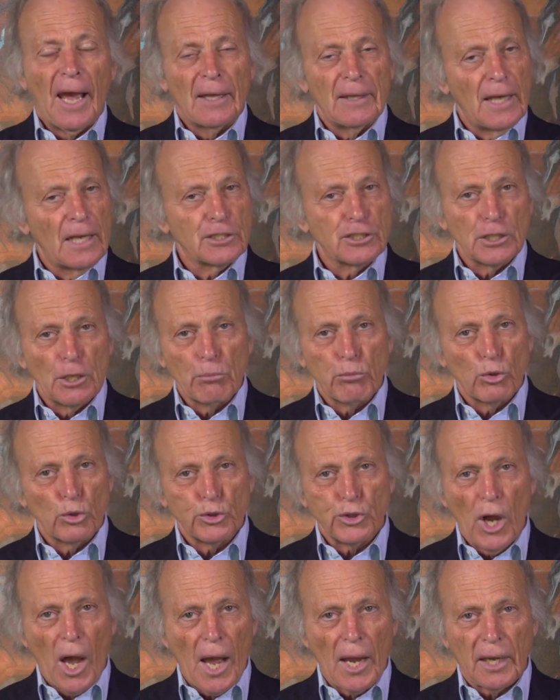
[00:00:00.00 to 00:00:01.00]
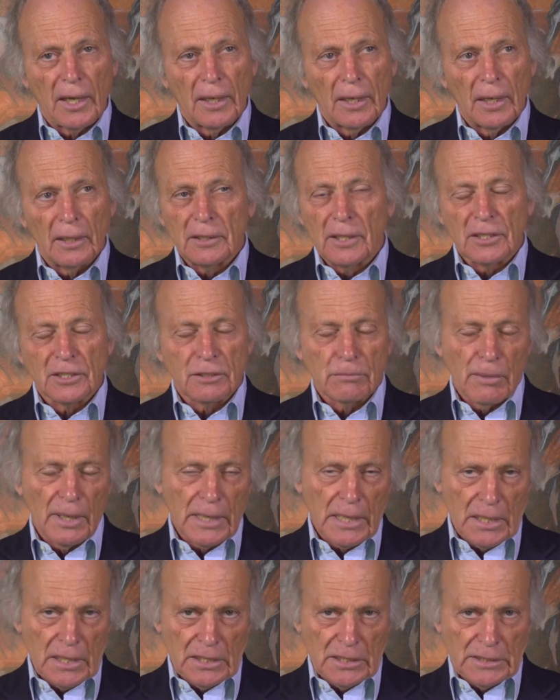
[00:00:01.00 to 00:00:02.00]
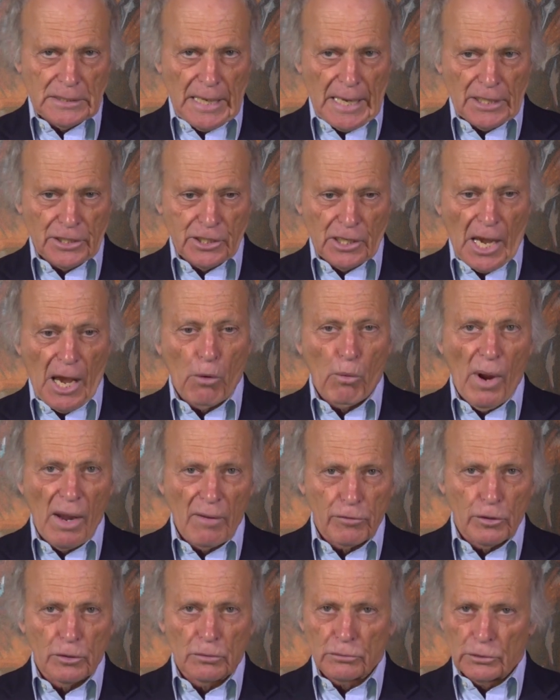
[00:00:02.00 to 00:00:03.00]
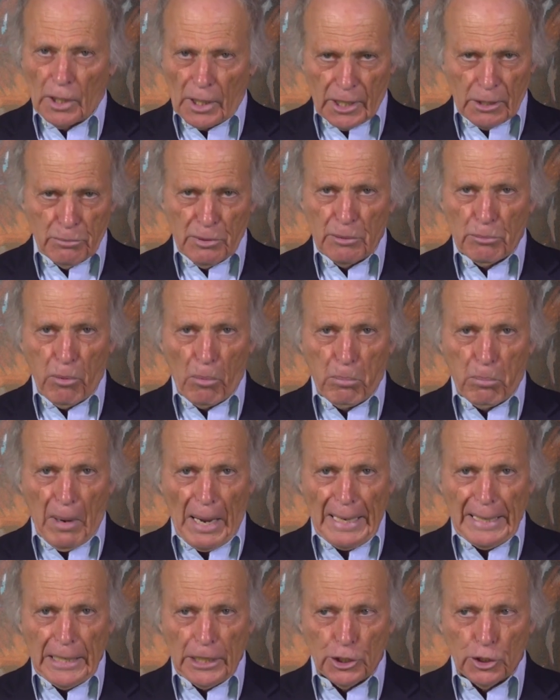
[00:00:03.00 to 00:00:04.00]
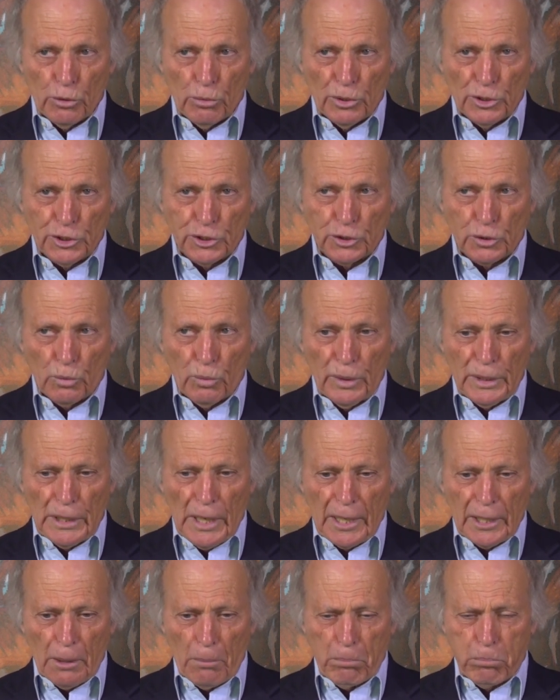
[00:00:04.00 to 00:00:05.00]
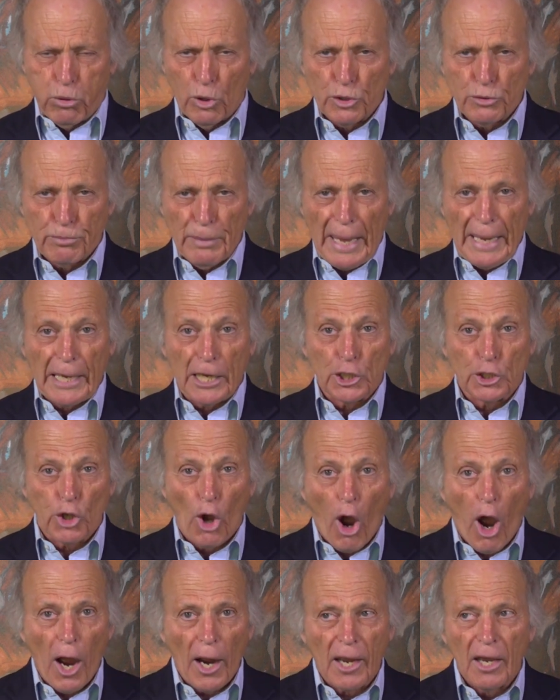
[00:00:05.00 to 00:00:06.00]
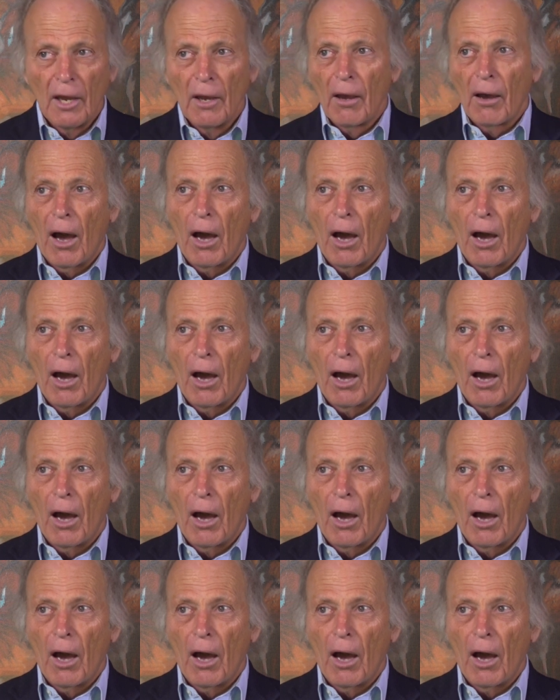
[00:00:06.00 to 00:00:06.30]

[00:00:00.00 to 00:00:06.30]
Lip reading: That's liberal talk. Doesn't make any sense. However, a lot of people buy into it, so we got to push back and talk.